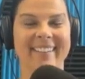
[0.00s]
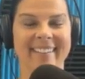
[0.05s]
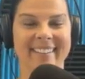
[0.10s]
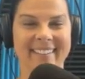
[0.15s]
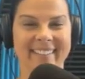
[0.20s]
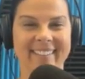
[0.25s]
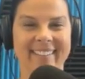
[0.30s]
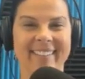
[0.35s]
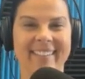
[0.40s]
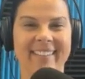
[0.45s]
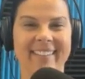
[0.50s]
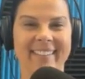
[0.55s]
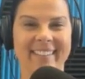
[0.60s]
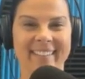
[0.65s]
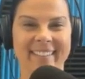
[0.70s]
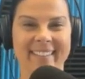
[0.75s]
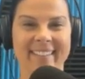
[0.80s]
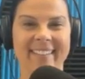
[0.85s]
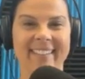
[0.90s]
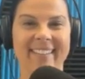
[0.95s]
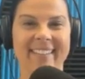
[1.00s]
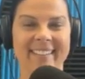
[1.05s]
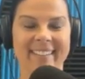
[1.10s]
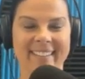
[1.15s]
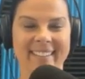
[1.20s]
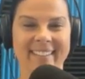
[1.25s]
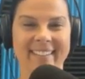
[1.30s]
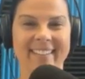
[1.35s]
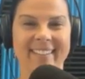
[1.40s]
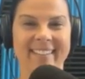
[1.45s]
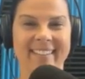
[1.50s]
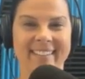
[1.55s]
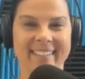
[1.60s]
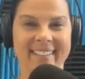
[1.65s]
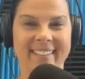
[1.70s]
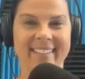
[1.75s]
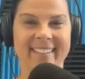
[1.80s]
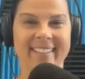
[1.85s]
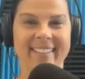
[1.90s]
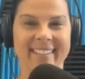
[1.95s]

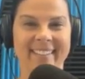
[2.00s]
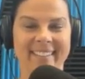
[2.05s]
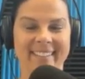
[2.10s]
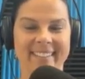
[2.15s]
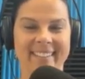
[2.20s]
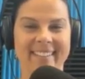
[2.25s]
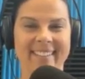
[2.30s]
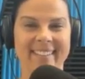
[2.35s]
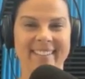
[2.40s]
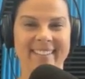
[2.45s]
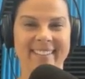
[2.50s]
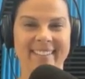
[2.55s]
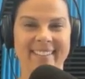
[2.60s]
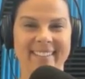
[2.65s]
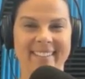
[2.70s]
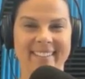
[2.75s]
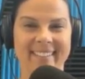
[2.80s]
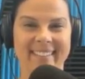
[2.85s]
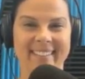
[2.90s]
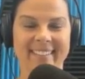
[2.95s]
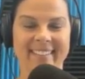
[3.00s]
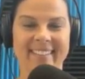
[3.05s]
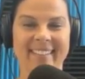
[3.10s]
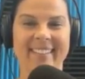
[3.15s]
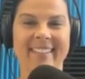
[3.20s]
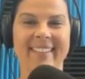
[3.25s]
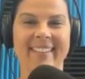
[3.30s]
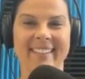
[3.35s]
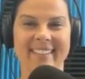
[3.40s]
(not speaking)